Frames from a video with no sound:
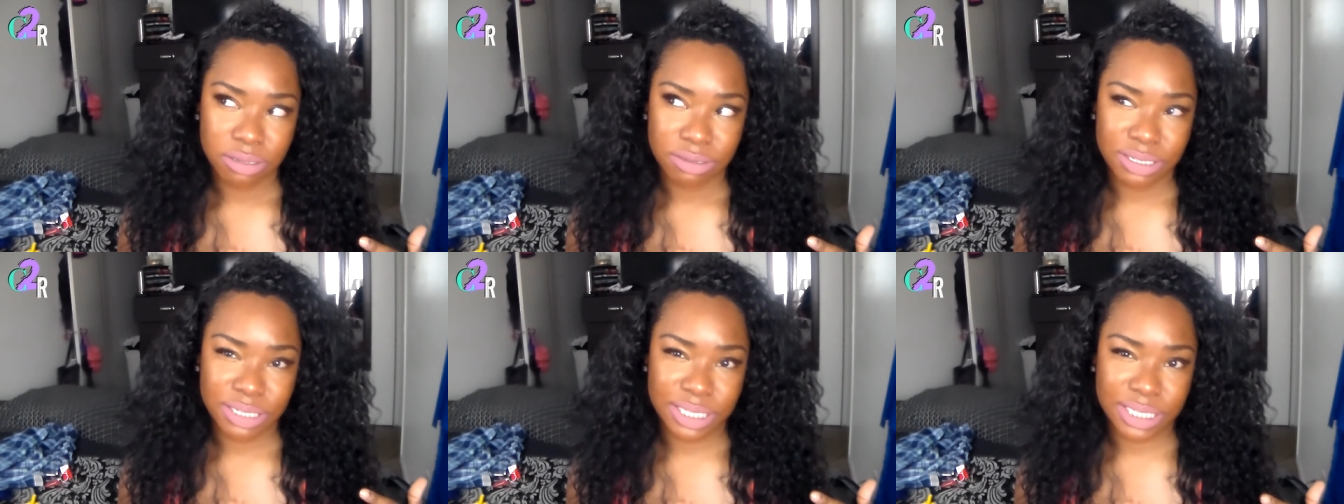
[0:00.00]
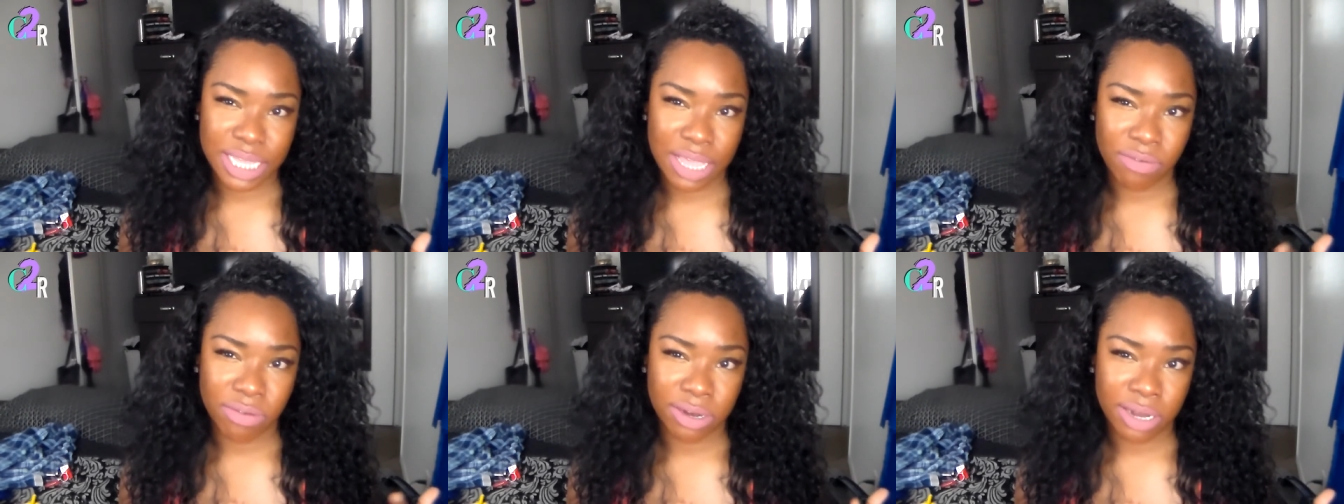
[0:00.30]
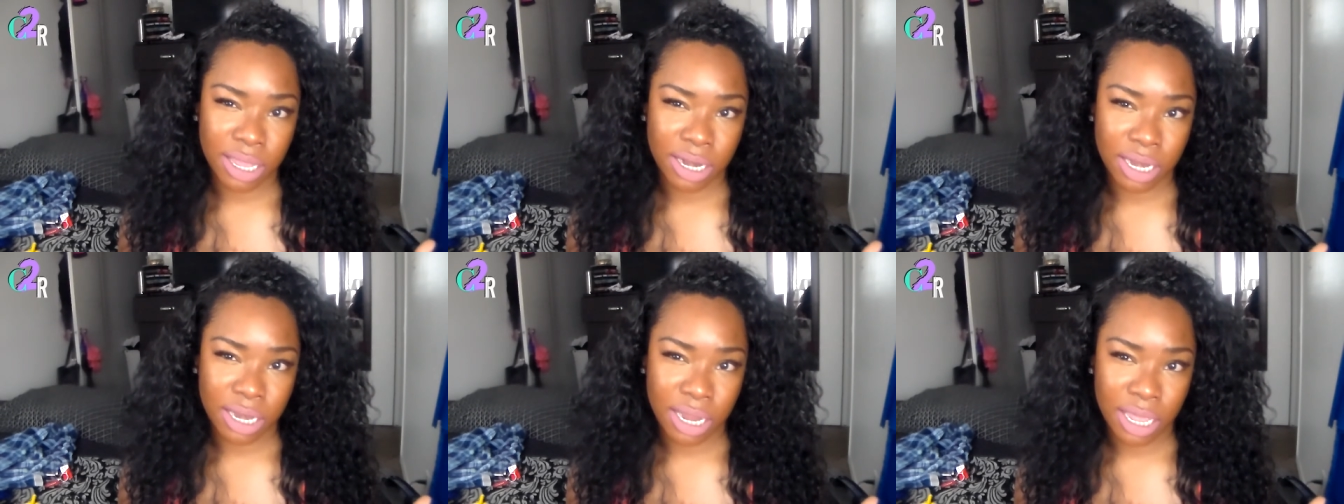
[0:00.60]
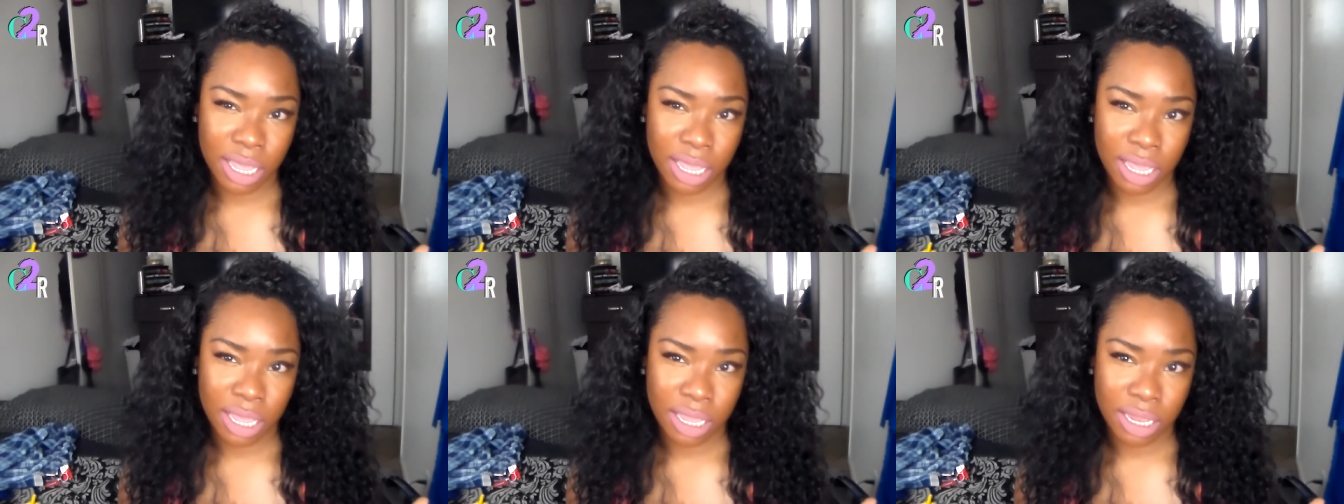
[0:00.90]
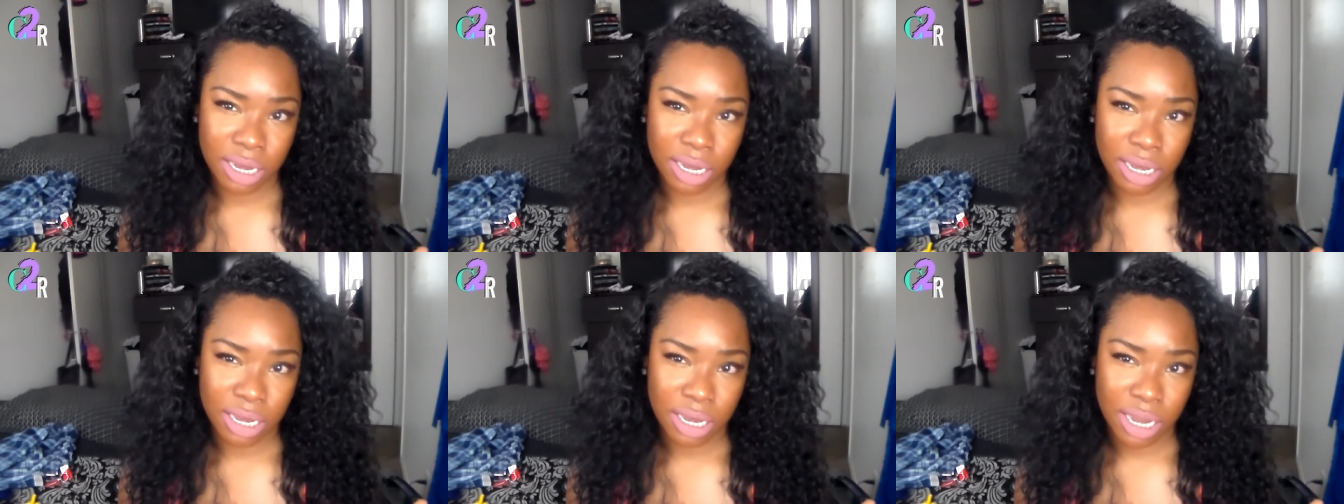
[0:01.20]
seven
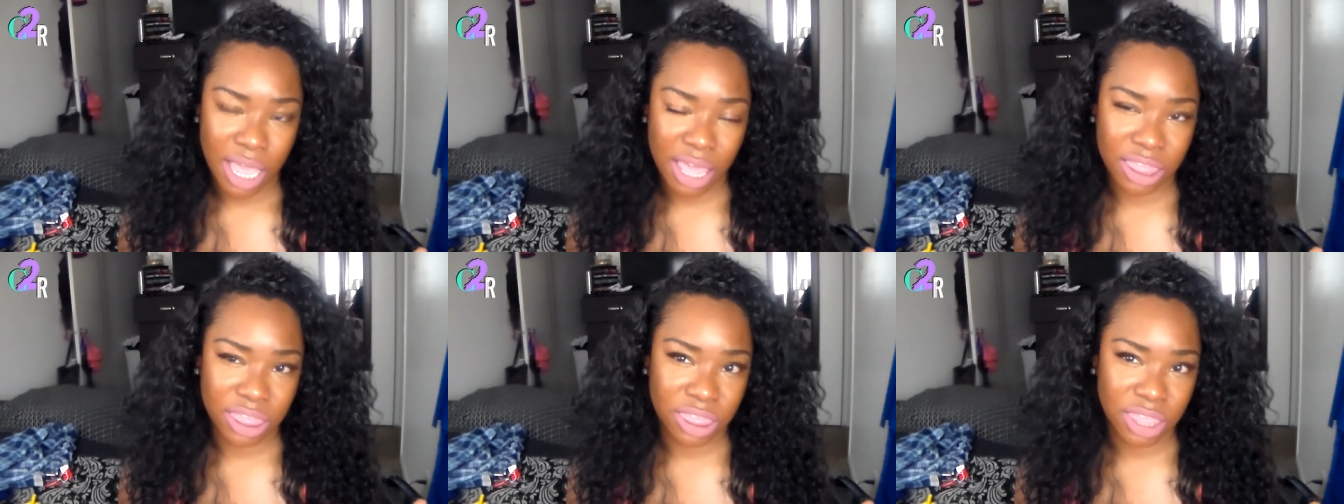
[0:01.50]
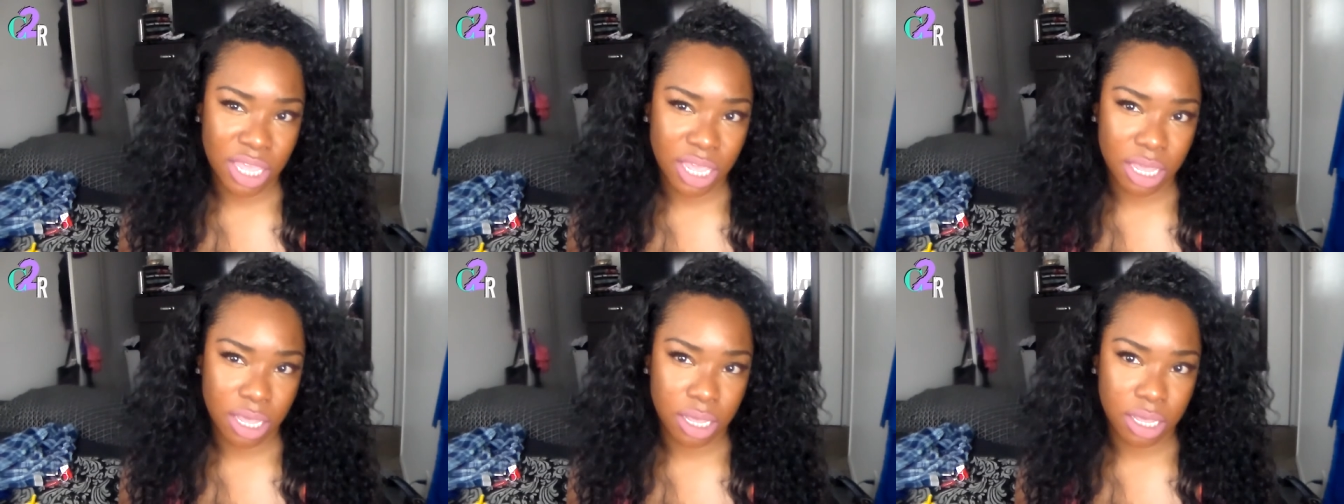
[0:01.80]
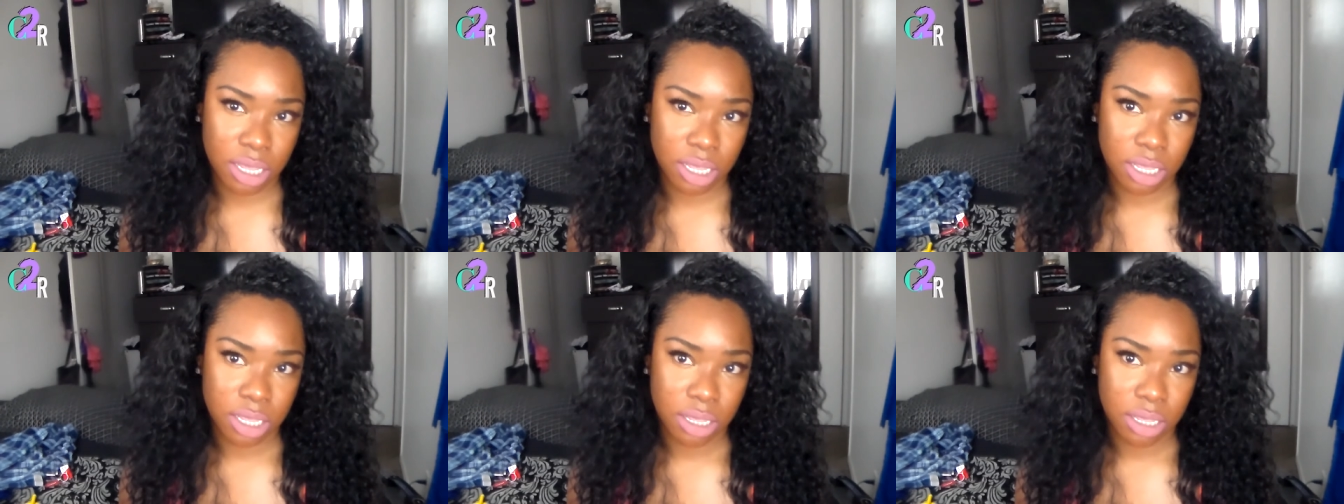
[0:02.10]
ninety-nine. I think